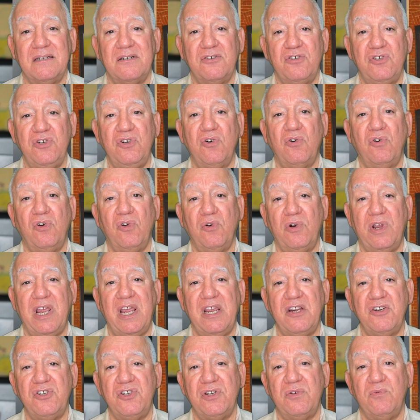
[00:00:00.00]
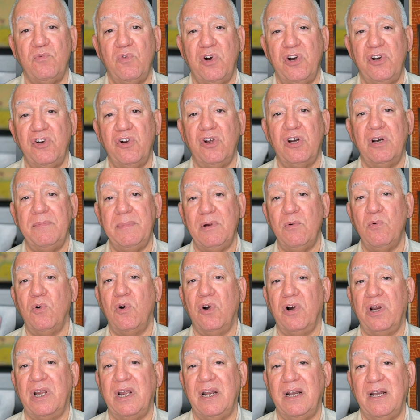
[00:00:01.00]
to your location where you're going to be
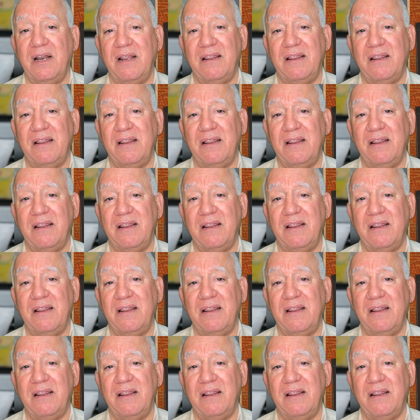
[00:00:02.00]
working.